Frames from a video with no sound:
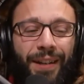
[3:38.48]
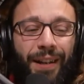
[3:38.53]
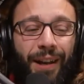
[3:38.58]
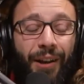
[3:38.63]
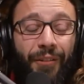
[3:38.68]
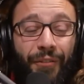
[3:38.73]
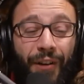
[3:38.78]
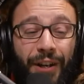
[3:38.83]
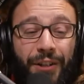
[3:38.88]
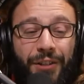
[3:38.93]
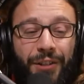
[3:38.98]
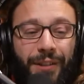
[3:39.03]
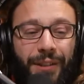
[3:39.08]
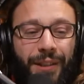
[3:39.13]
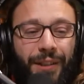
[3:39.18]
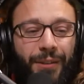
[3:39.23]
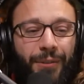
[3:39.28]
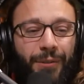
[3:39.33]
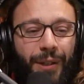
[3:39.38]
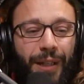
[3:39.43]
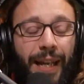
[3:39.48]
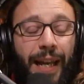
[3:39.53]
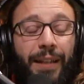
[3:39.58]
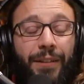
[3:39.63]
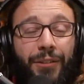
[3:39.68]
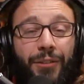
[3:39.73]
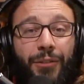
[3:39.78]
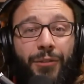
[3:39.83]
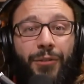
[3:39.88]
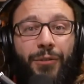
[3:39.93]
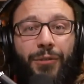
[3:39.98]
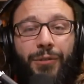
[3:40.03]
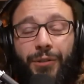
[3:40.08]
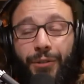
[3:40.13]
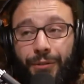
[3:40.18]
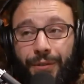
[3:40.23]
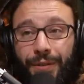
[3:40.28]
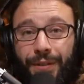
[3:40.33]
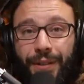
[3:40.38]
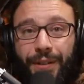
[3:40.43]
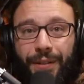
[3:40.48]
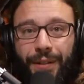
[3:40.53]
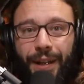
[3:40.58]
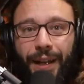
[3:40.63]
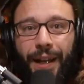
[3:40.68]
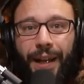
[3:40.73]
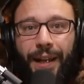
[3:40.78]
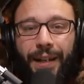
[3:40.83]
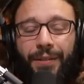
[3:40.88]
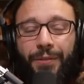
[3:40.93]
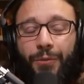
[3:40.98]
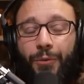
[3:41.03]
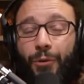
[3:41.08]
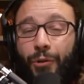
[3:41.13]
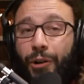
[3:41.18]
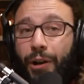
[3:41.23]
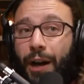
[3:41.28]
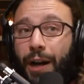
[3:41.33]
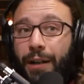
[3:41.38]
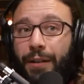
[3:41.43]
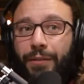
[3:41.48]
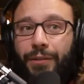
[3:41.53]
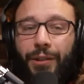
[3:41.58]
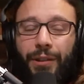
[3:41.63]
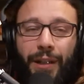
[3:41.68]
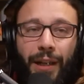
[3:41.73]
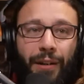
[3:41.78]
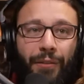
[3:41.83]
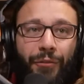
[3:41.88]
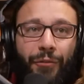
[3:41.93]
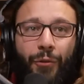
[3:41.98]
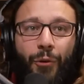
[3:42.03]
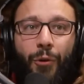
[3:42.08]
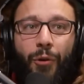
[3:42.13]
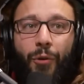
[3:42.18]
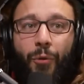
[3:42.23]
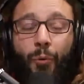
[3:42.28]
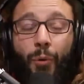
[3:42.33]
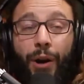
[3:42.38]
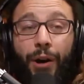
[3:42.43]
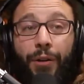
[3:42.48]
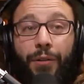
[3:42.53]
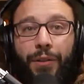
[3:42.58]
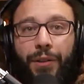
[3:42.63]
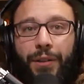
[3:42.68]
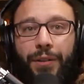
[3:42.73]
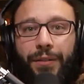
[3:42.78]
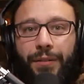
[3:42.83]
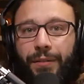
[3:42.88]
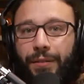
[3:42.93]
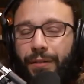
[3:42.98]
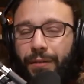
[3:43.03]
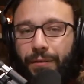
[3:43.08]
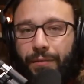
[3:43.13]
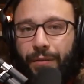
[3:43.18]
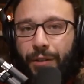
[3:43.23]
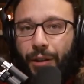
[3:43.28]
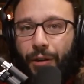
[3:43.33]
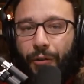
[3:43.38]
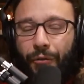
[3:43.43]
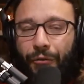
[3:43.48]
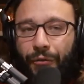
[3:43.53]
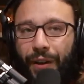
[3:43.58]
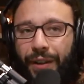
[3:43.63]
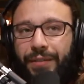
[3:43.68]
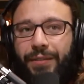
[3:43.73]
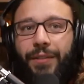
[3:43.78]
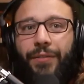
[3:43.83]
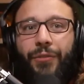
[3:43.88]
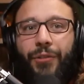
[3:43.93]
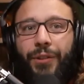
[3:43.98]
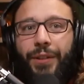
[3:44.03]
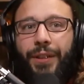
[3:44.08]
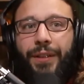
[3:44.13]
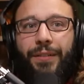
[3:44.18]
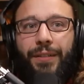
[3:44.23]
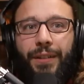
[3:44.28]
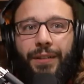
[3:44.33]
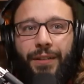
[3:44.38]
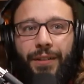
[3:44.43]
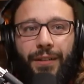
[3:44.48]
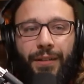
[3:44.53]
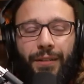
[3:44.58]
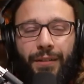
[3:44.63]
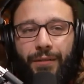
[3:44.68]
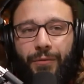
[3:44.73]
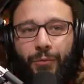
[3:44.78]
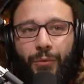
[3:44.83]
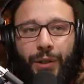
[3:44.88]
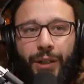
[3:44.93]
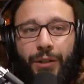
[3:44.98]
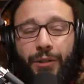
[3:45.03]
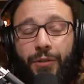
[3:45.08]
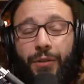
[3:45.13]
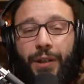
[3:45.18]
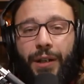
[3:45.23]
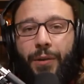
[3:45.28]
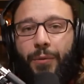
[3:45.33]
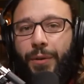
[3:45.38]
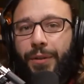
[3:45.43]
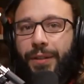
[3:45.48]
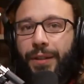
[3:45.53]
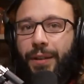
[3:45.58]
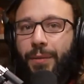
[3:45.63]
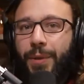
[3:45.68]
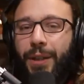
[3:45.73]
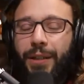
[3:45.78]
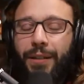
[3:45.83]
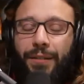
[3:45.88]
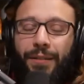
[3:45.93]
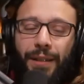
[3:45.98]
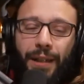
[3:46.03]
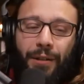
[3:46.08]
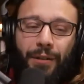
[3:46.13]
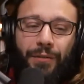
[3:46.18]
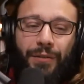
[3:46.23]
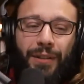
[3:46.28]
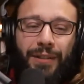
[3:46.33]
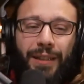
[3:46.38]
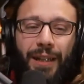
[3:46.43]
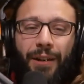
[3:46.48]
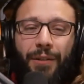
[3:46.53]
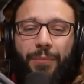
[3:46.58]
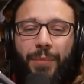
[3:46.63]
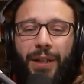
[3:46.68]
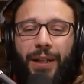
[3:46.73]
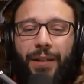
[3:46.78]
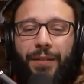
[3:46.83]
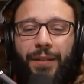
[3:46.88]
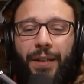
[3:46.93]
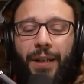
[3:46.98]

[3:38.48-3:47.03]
Eventually, we get to Lutsk, and we're kind of looking for where this, you know, festival is. And we knew that it wasn't going to be in the center of the town because